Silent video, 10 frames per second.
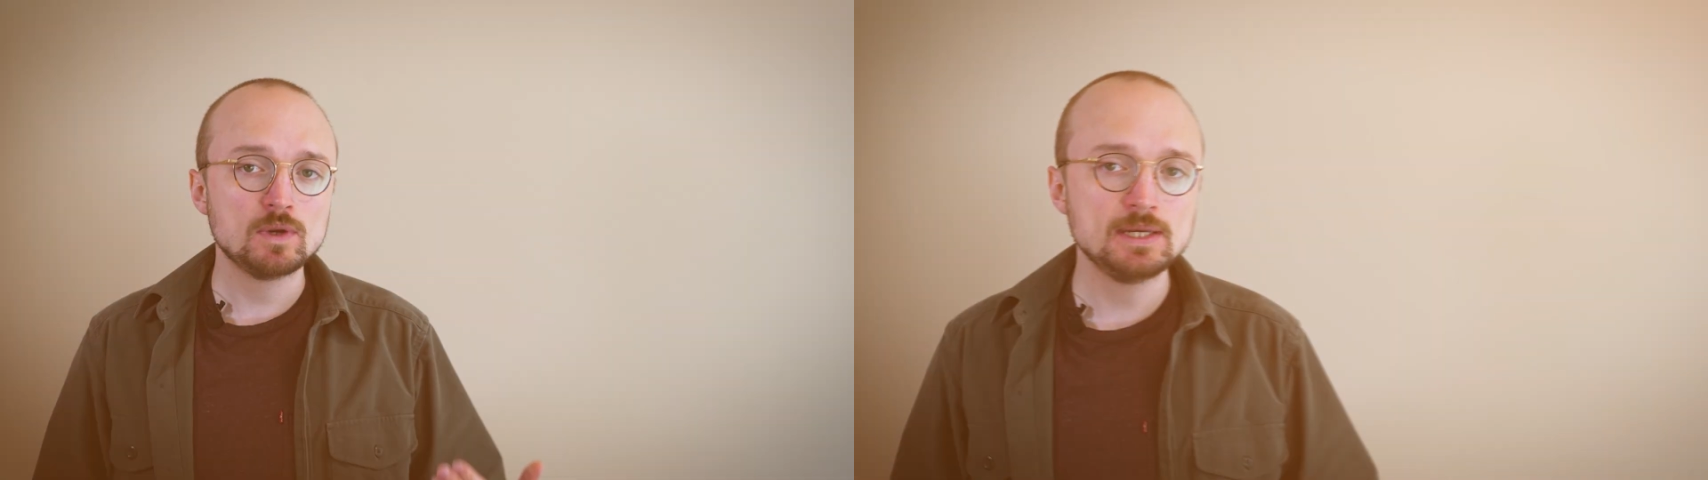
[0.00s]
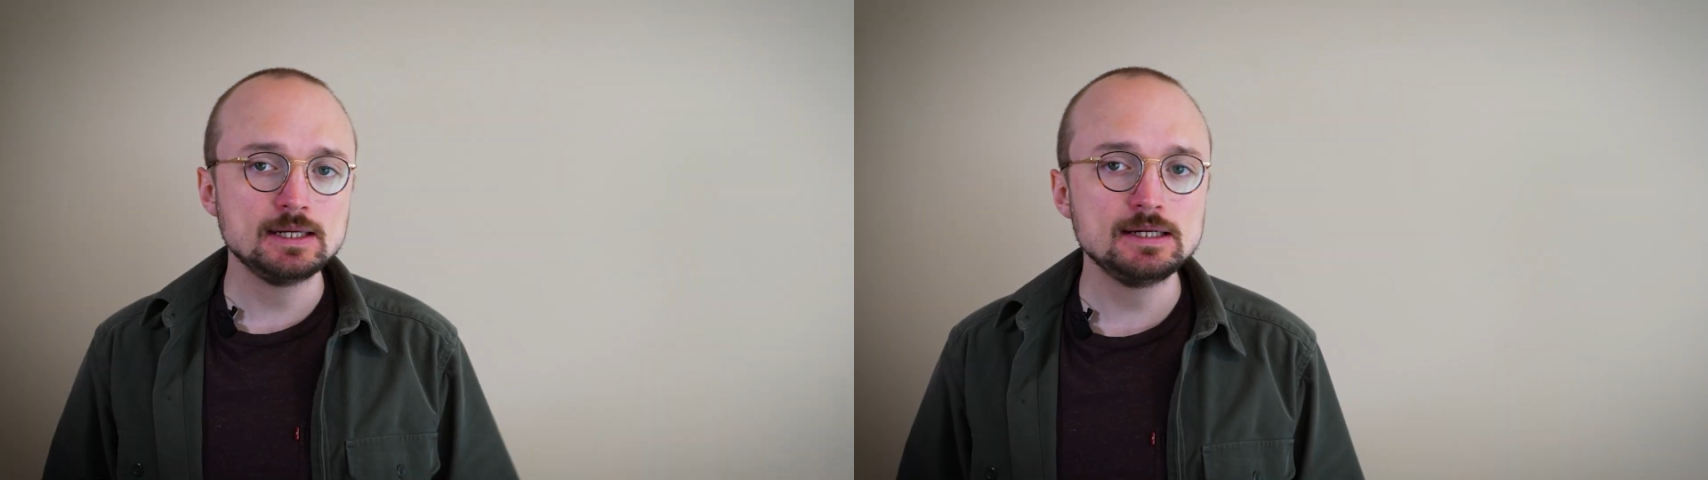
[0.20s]

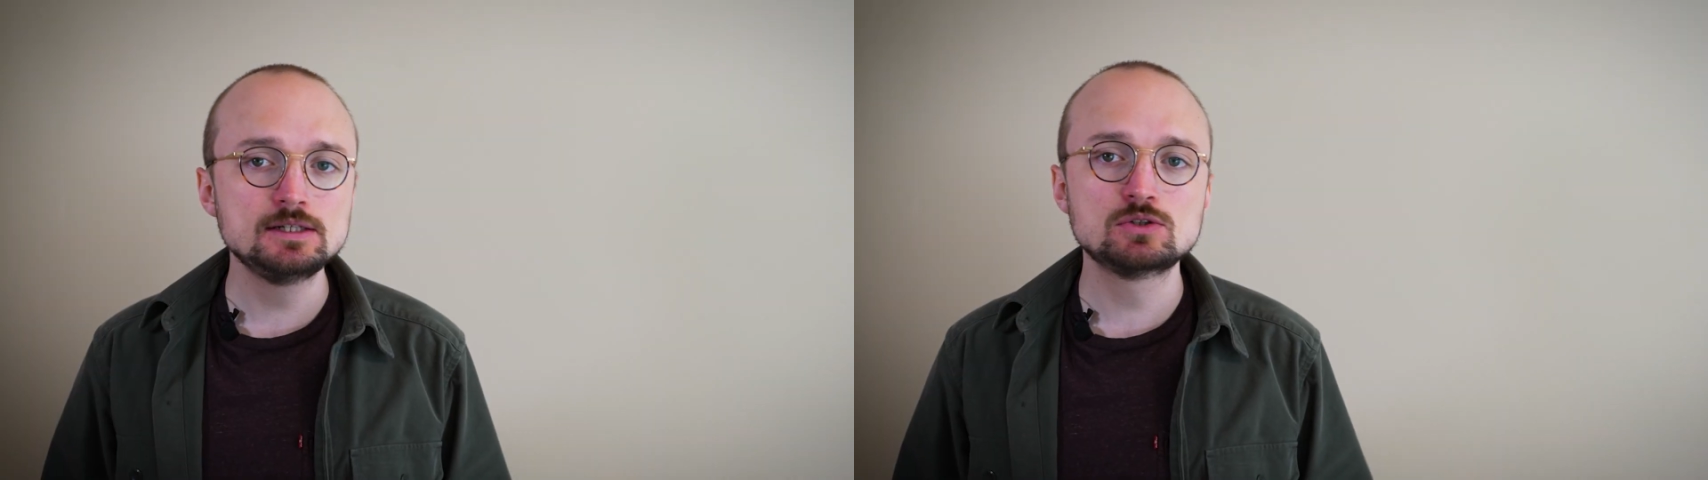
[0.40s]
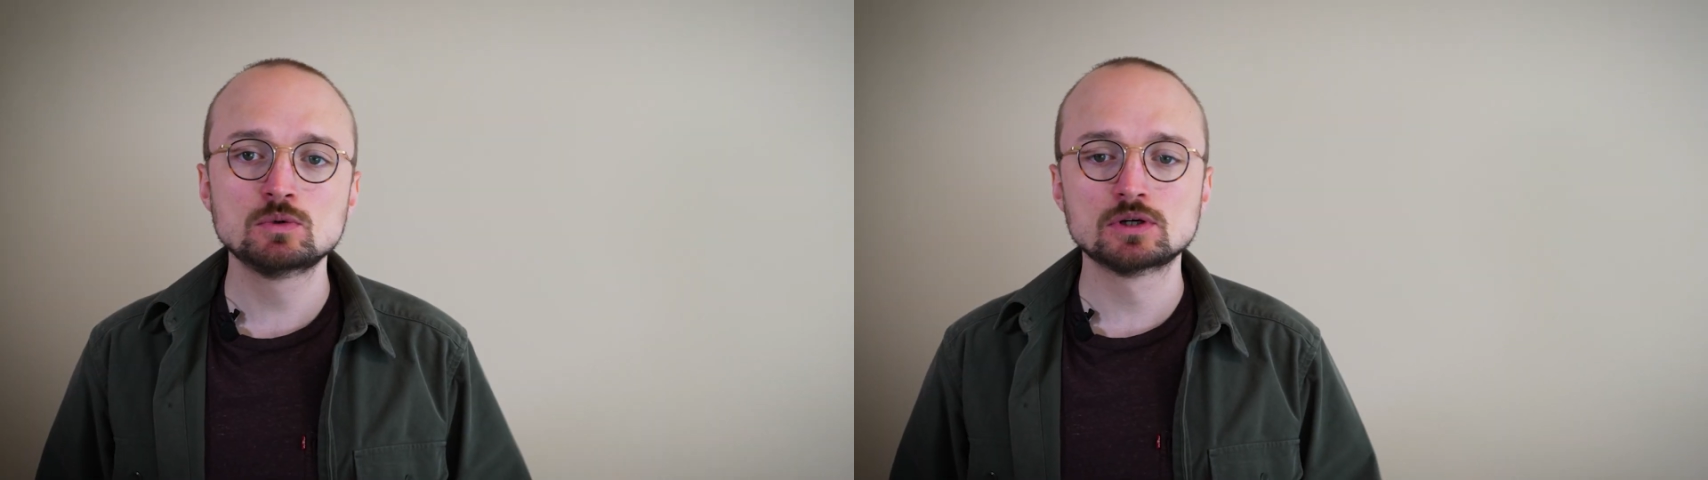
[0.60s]

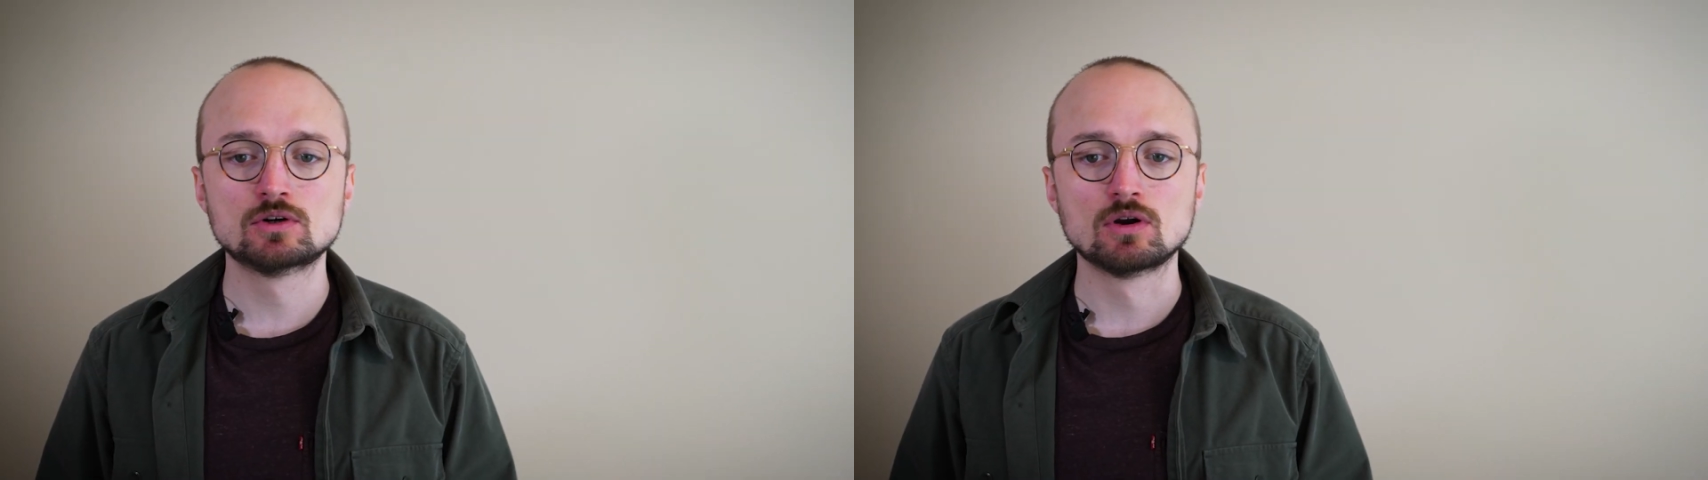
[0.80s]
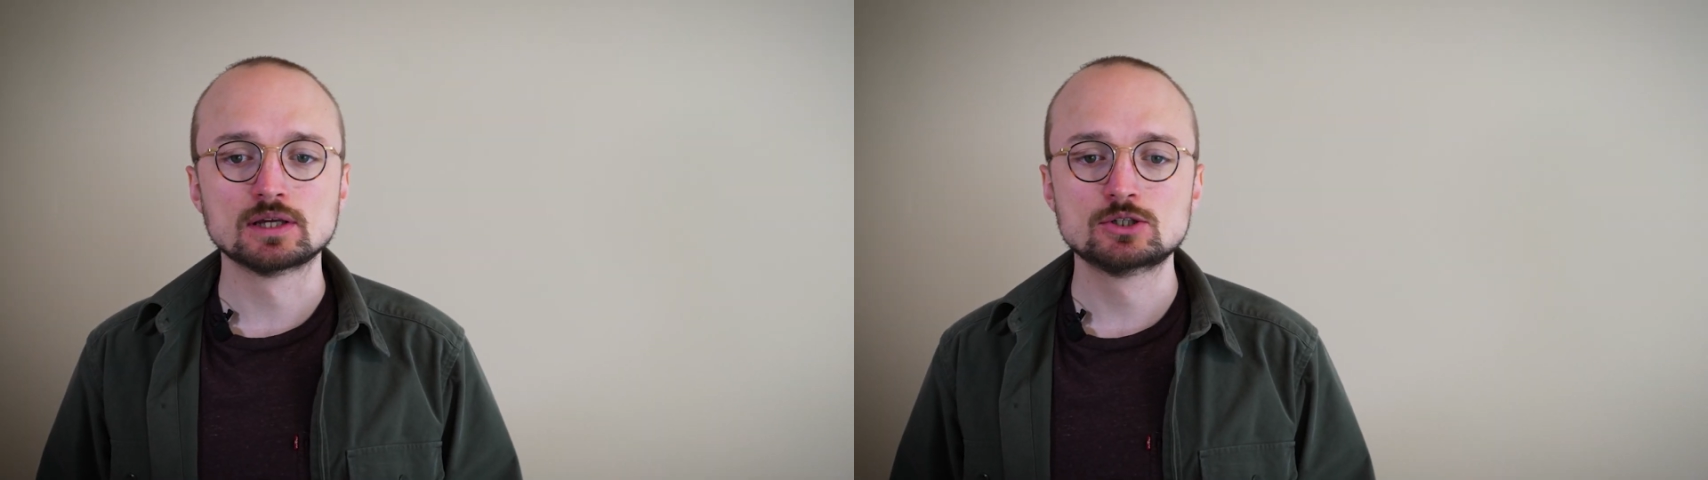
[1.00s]
need to
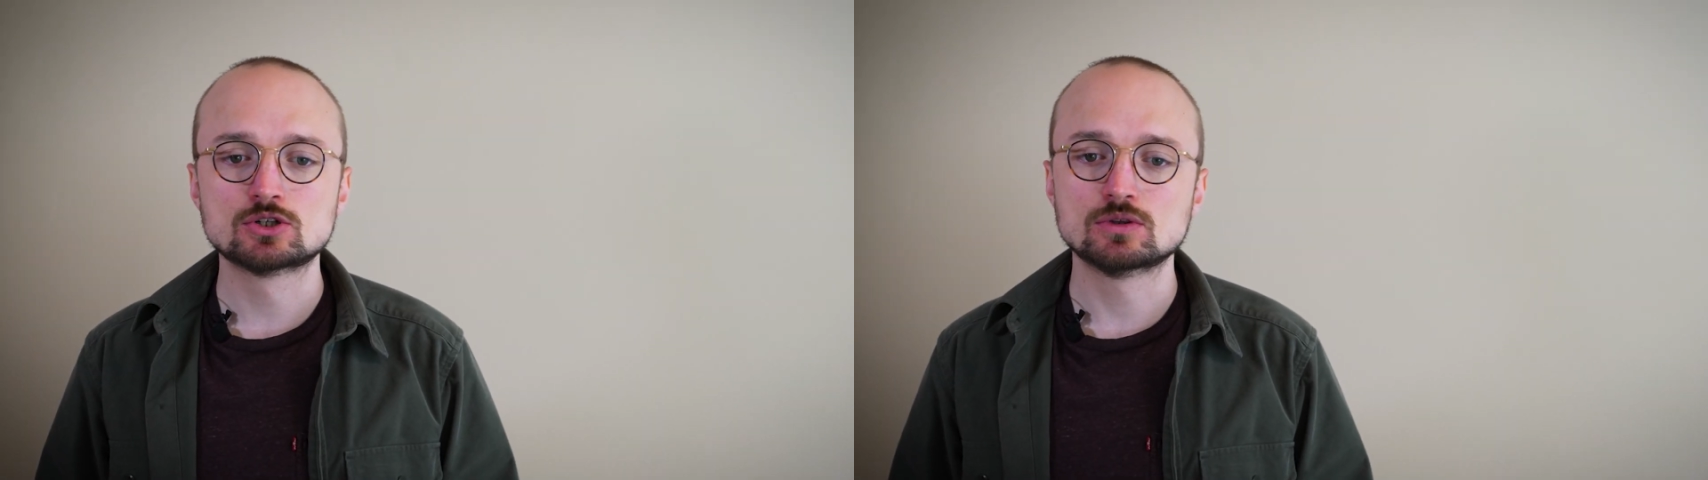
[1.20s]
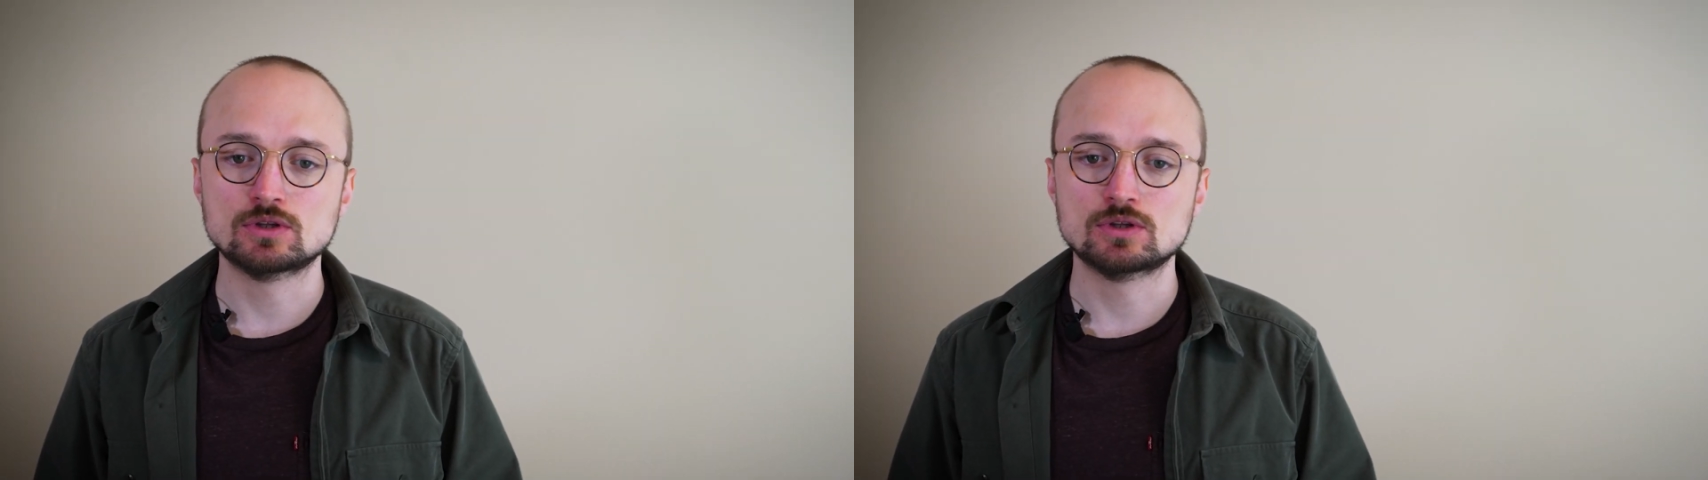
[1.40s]
acknowledge